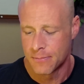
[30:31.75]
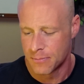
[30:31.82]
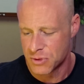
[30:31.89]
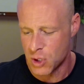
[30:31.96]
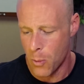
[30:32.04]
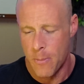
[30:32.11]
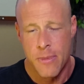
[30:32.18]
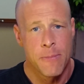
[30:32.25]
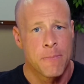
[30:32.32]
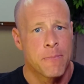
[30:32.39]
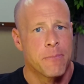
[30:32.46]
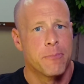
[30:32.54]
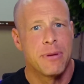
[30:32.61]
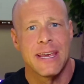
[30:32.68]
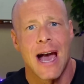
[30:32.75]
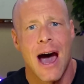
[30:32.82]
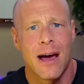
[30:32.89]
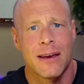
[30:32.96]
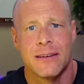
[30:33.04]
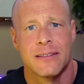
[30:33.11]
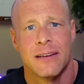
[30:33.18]
So
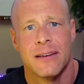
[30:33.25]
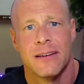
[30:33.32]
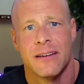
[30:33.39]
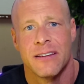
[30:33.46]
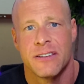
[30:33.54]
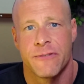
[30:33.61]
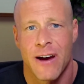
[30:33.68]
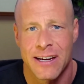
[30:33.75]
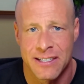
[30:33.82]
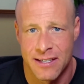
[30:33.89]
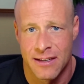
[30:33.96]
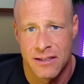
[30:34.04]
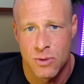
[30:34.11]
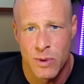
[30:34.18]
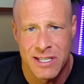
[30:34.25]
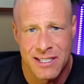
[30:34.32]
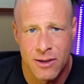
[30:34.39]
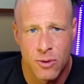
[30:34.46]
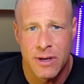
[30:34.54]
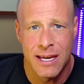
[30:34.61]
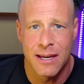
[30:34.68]
beyond devices, we
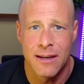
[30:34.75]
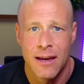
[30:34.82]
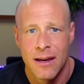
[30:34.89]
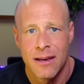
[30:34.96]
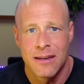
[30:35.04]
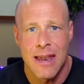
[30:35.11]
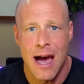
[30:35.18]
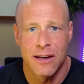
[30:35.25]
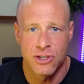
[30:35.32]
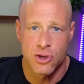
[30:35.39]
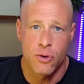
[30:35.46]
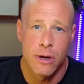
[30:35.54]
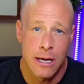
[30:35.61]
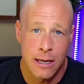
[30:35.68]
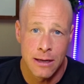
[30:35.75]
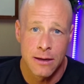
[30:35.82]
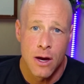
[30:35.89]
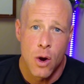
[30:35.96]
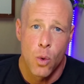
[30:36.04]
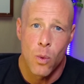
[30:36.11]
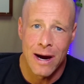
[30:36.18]
still need non-screened
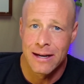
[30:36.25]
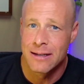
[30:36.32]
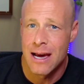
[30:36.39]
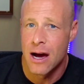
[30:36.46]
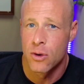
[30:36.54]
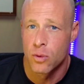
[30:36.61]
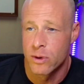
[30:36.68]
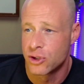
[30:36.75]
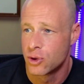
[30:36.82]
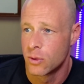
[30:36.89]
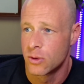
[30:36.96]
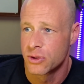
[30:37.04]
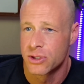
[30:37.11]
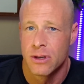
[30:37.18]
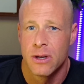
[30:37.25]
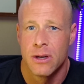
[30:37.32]
wind down rituals.